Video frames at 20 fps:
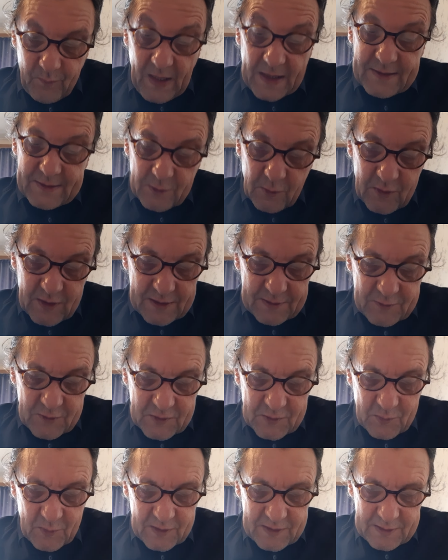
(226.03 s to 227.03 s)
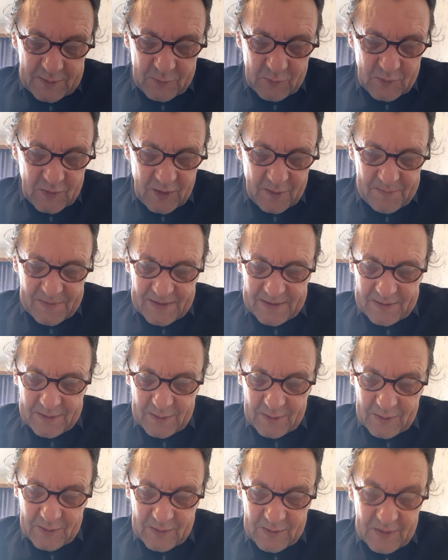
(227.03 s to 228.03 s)
So I just wanted to come
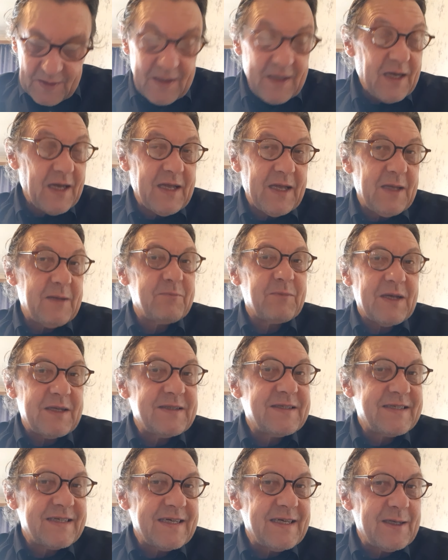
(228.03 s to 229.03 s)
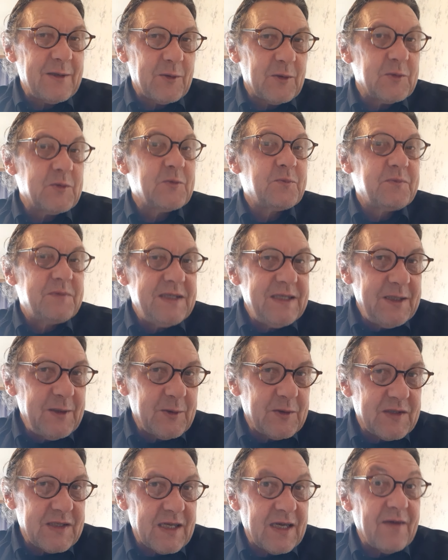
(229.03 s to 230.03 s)
and say hello, to be
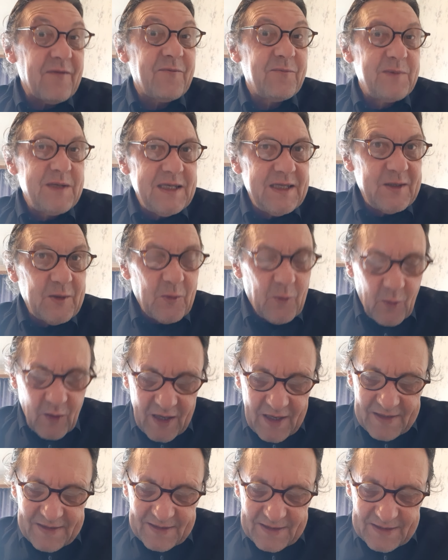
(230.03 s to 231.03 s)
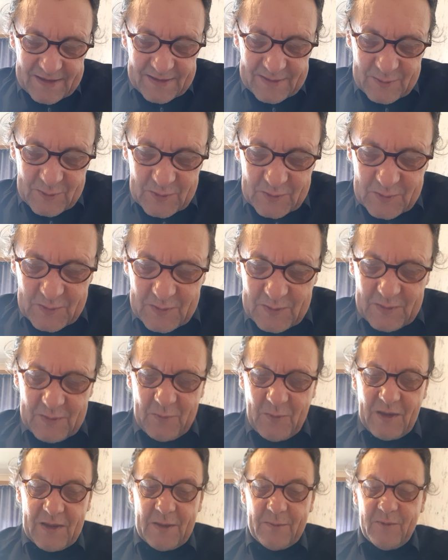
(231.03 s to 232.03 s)
yourself, be the one. You're
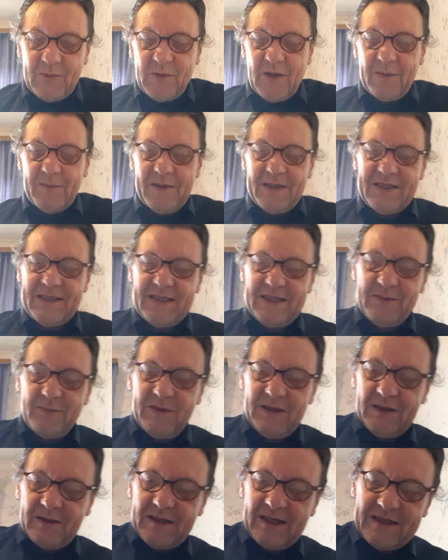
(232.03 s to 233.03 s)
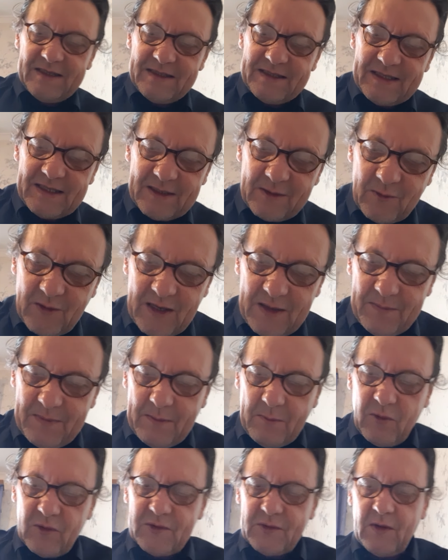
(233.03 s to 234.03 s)
welcome to come and see me on Instagram.
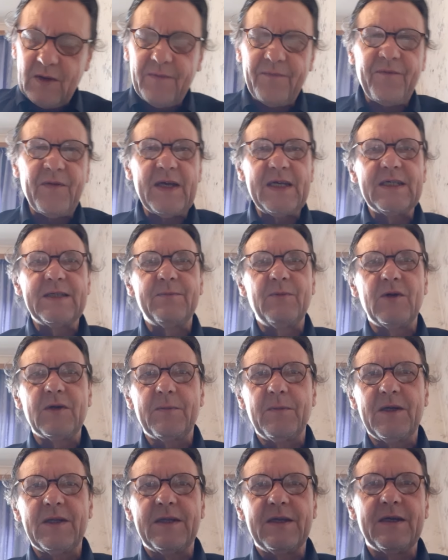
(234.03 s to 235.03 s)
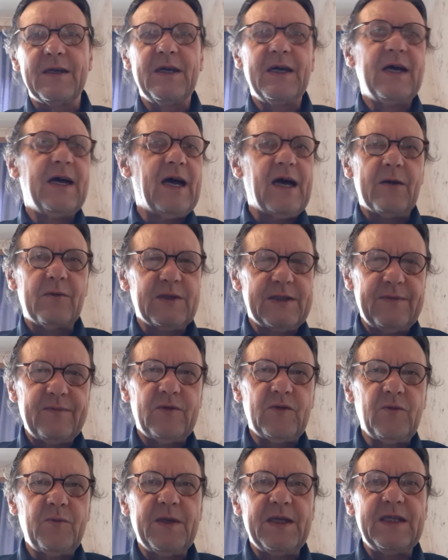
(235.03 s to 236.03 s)
I'm also on Facebook, but I receive
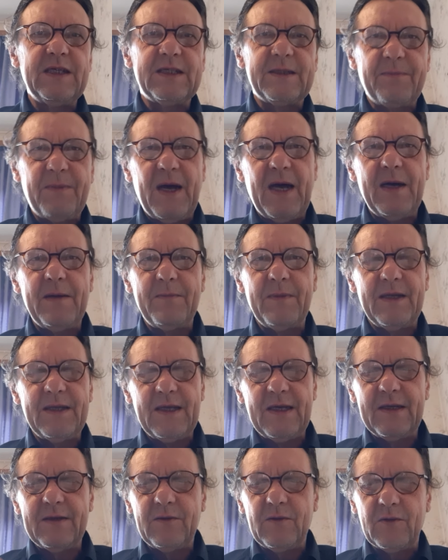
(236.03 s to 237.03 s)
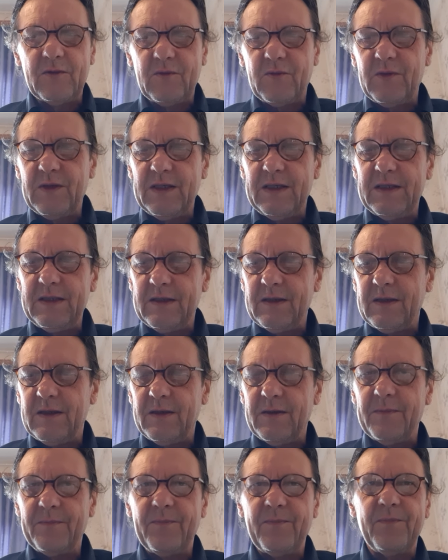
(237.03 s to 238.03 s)
too many spam, and I don't really
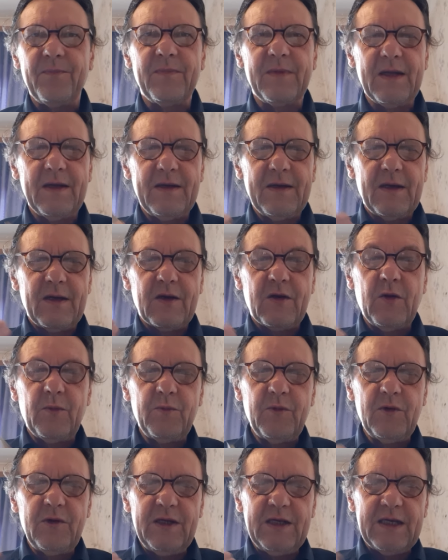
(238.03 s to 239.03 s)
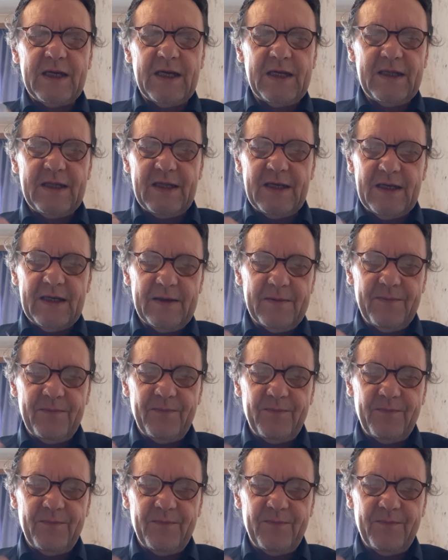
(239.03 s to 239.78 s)
communicate there.